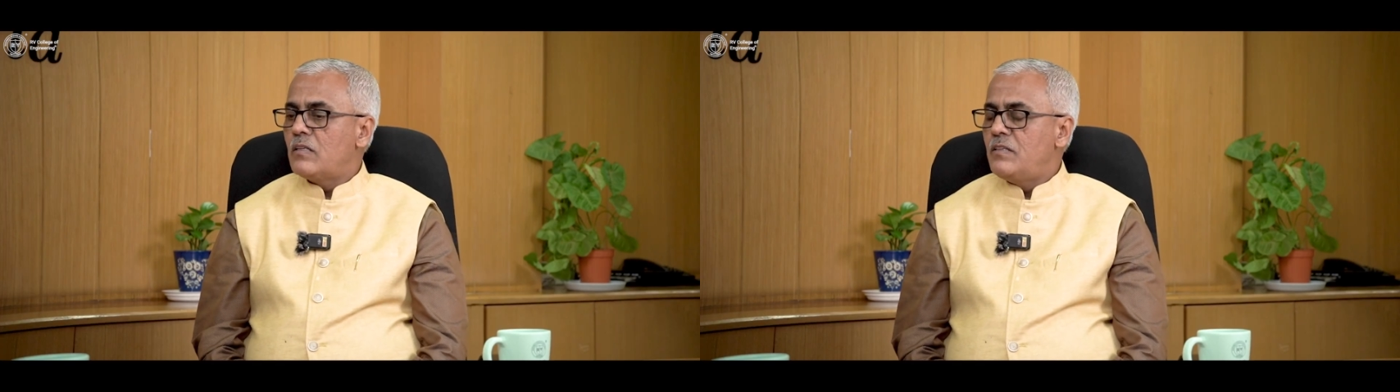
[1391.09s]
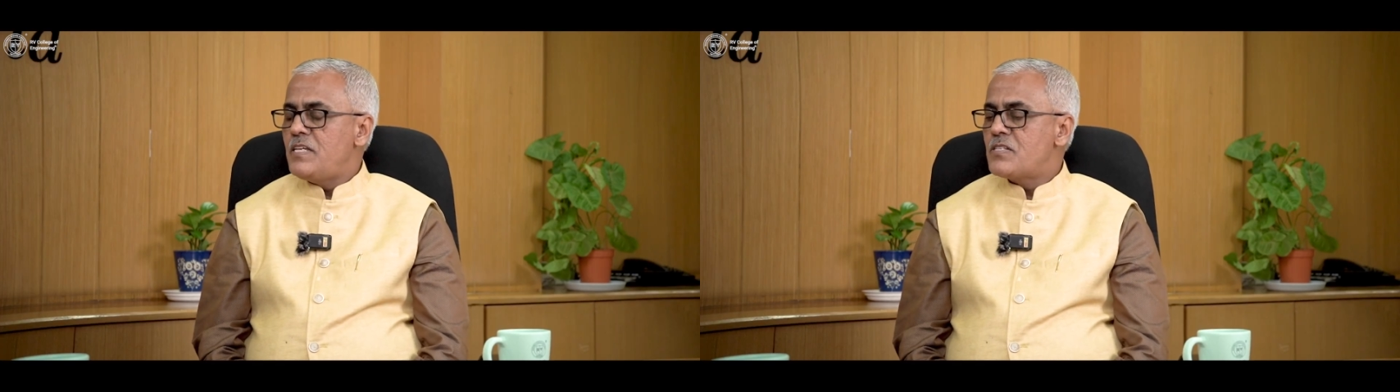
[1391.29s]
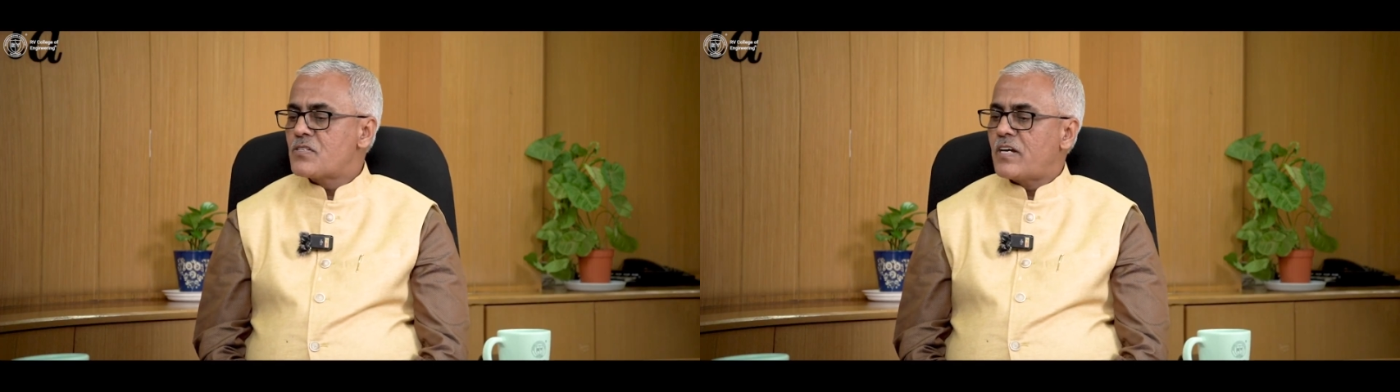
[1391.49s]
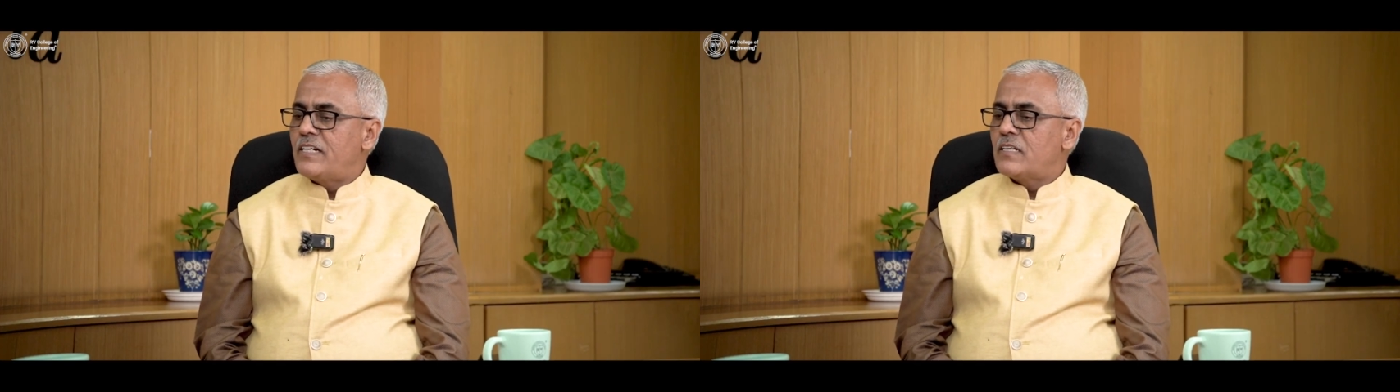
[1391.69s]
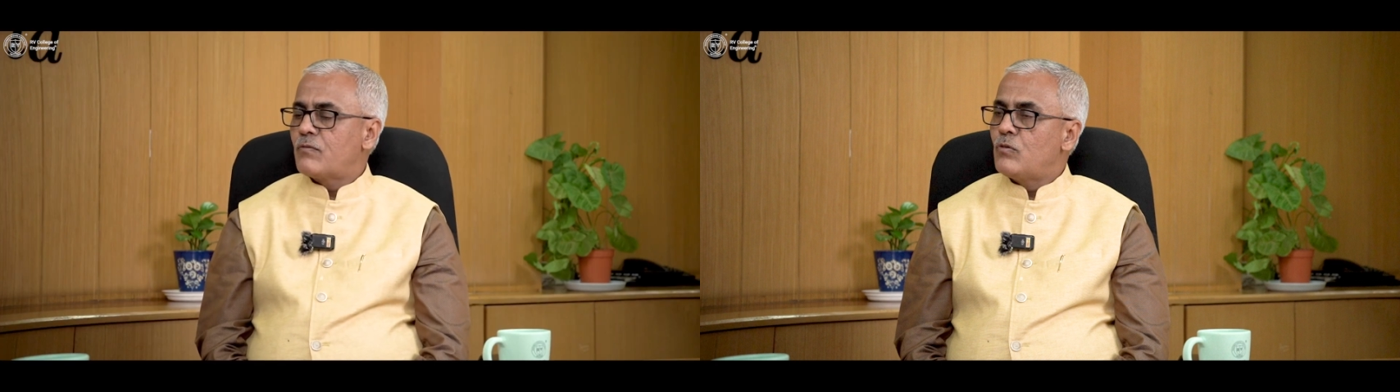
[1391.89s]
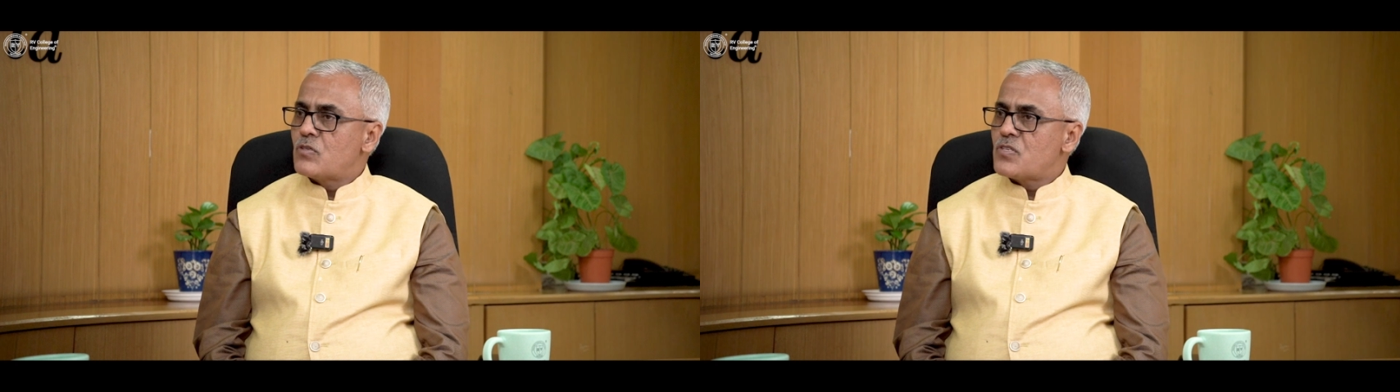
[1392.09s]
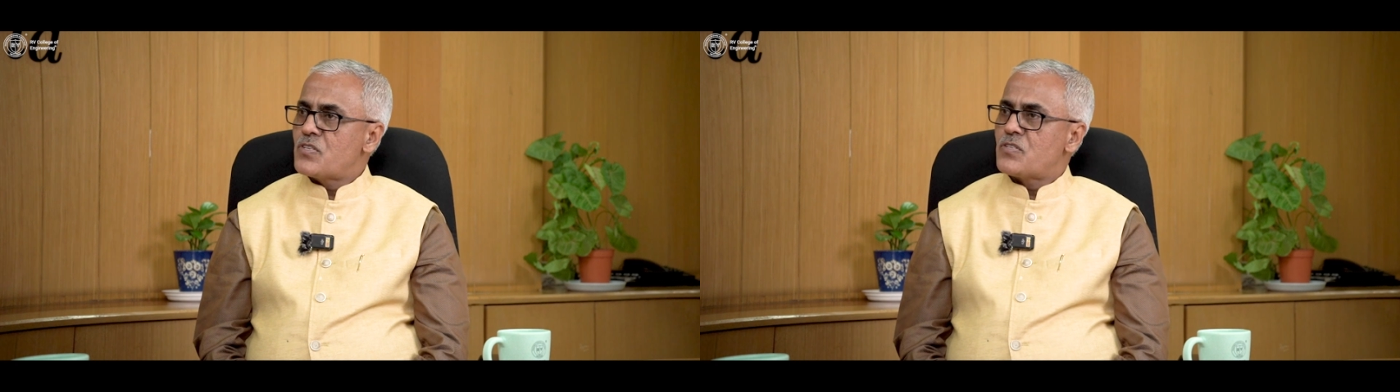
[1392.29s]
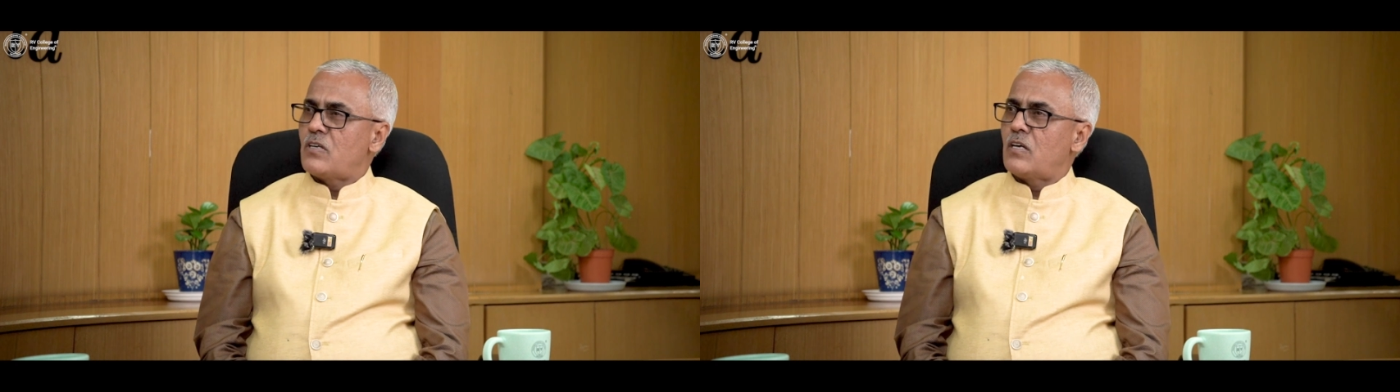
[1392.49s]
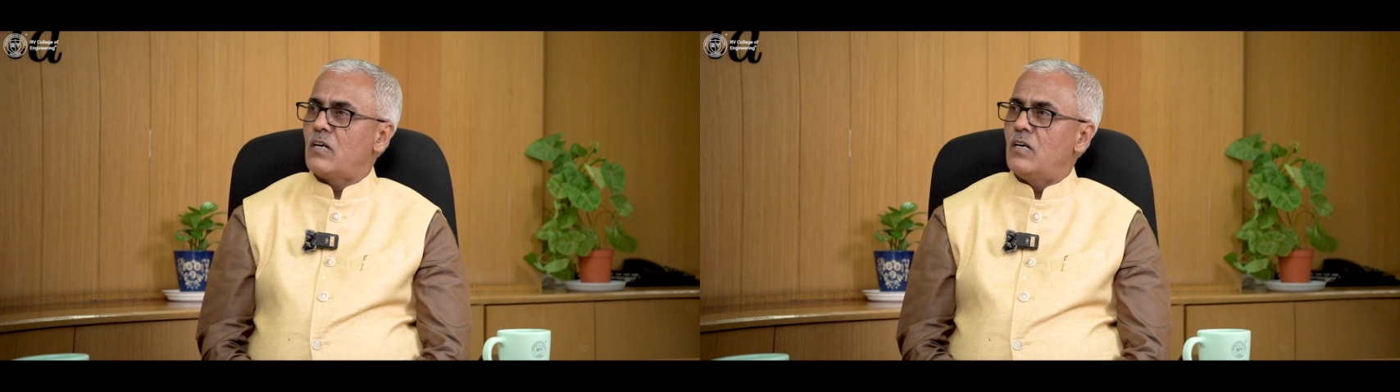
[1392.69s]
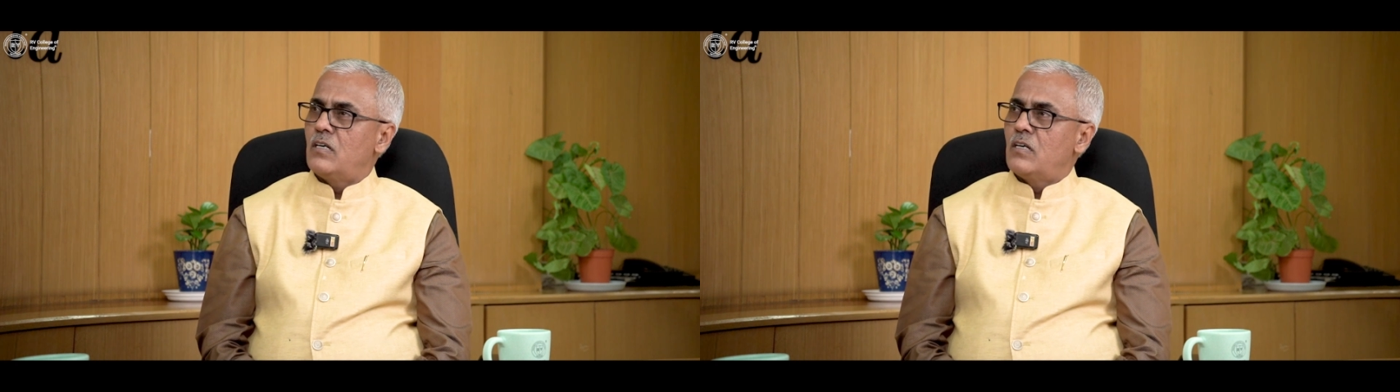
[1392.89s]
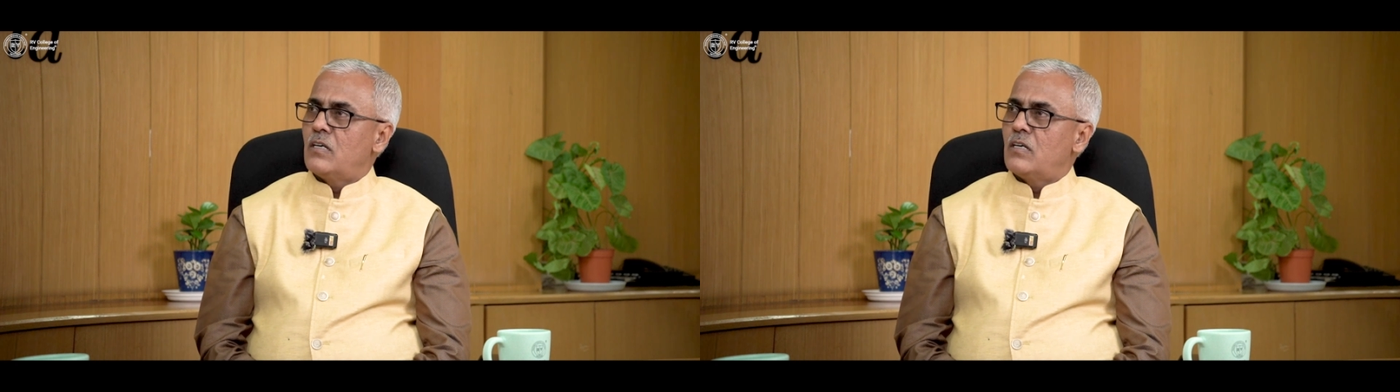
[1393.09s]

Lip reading: these kind of courses are,